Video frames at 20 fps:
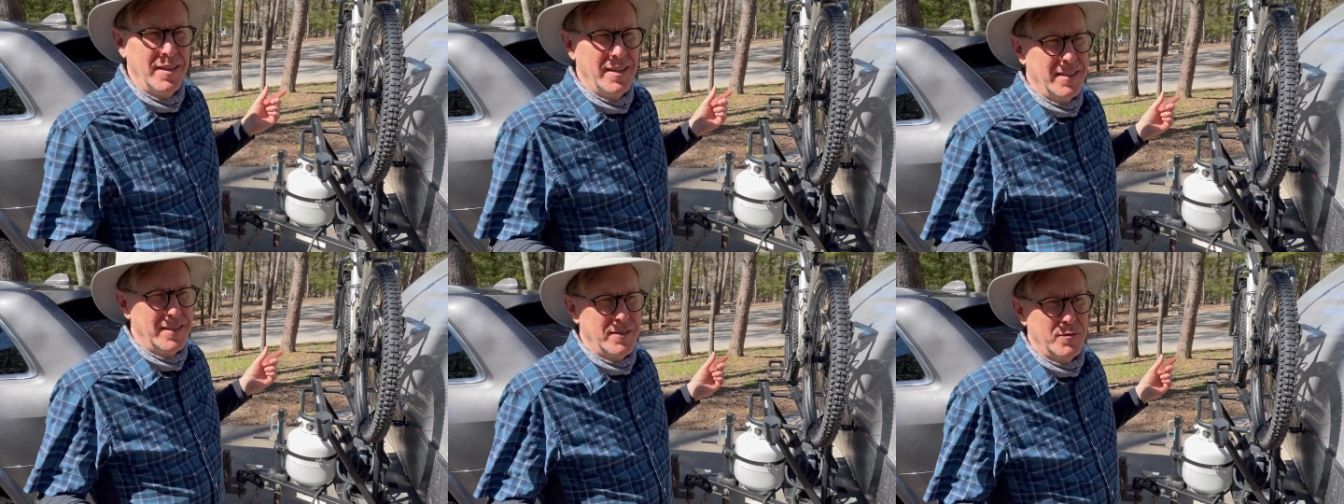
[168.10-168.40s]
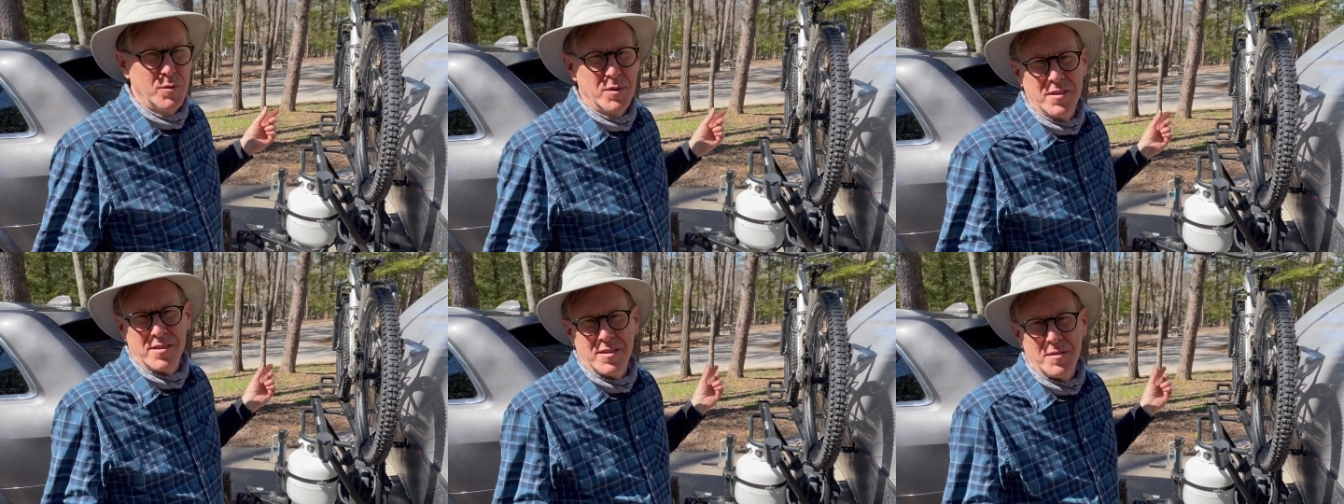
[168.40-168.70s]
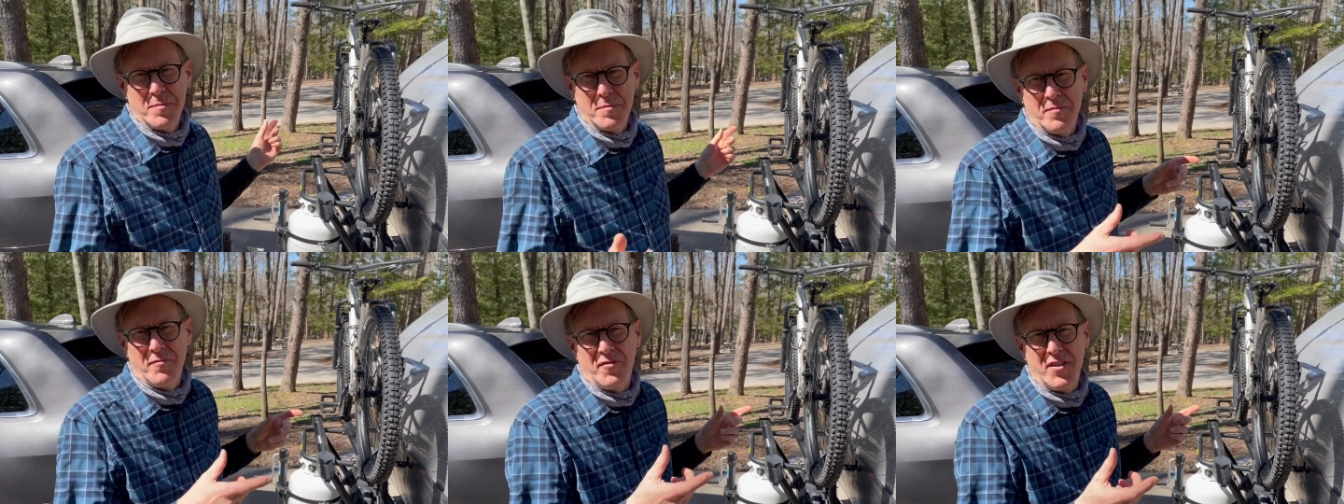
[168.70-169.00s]
with
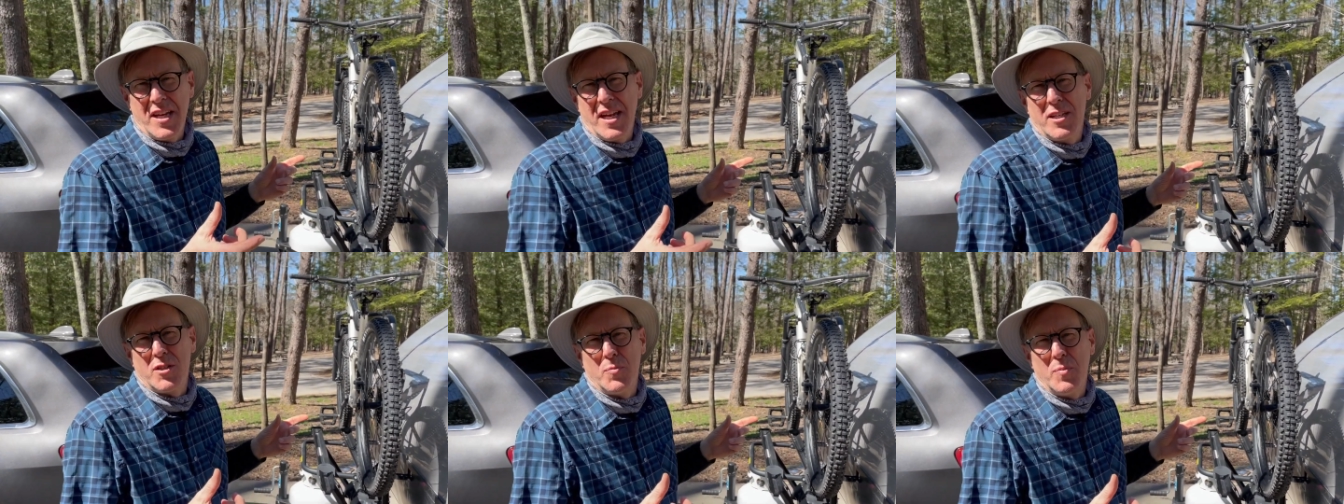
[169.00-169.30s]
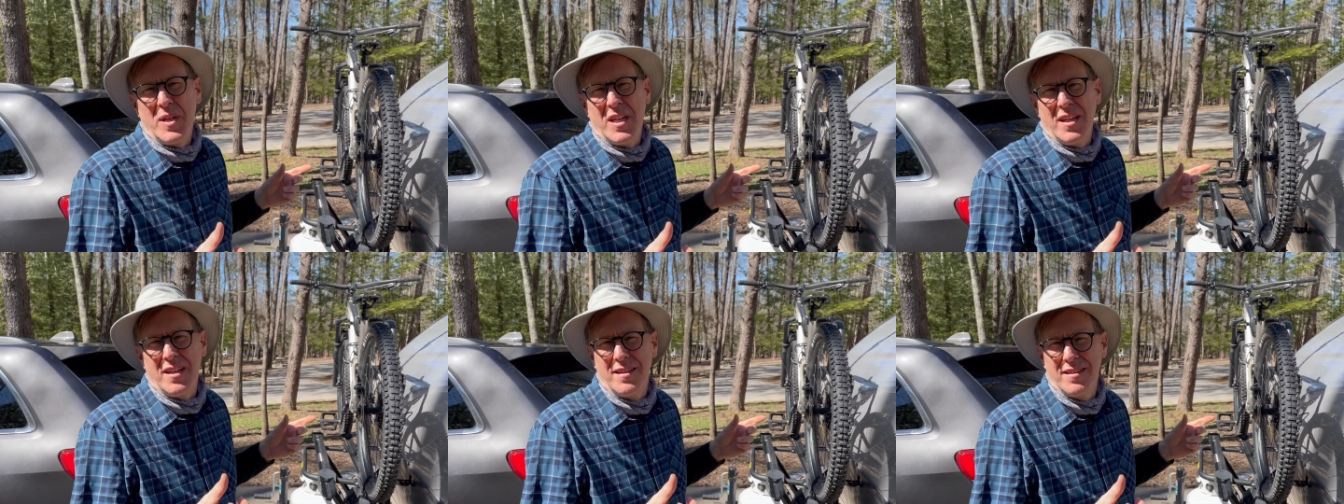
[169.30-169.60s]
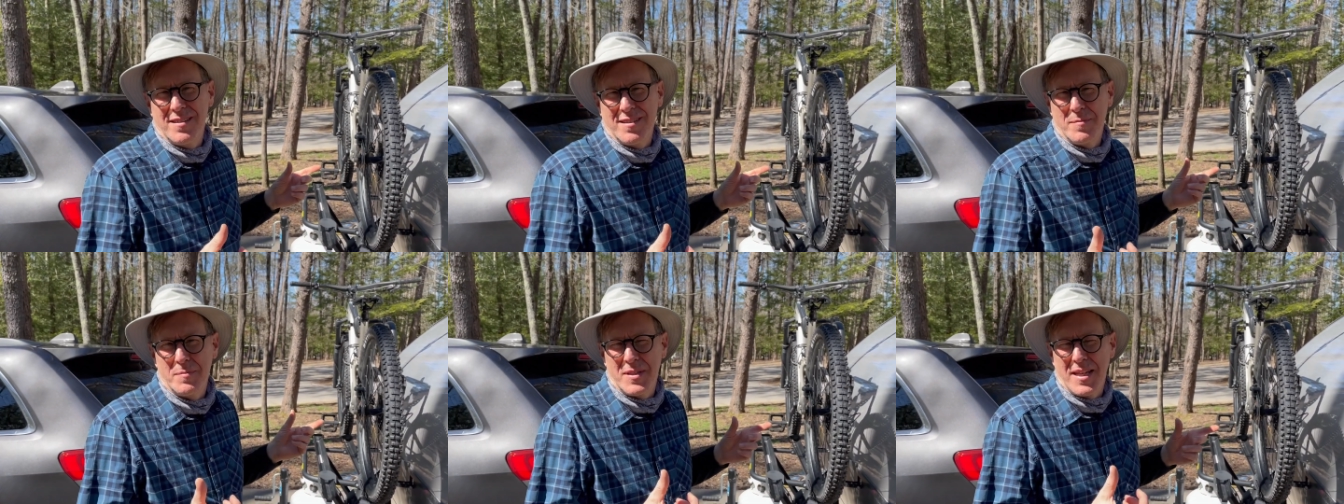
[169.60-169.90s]
some V H B,
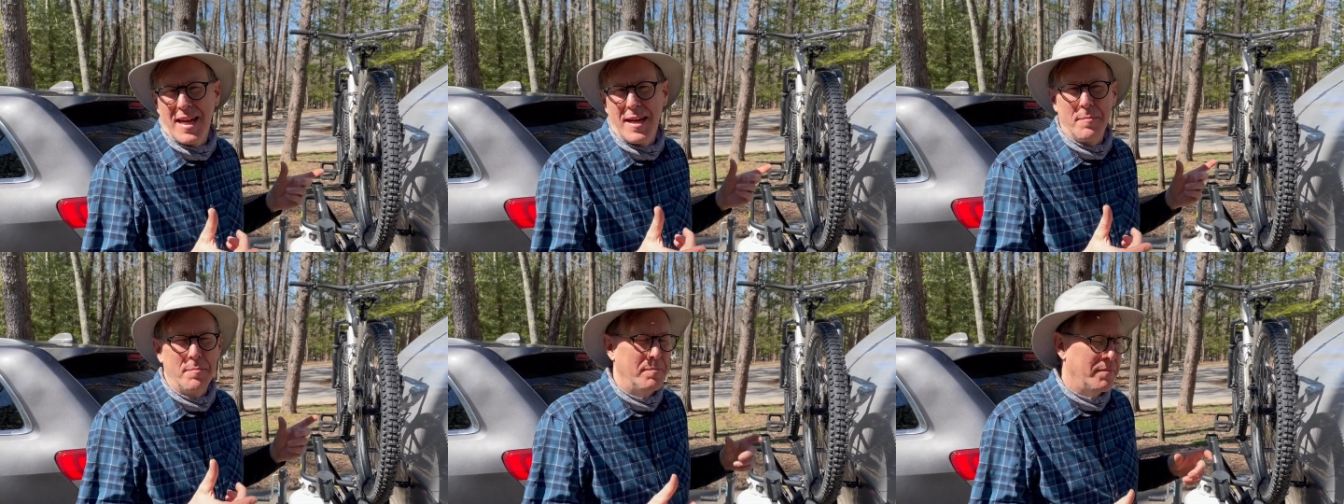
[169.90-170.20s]
some tape,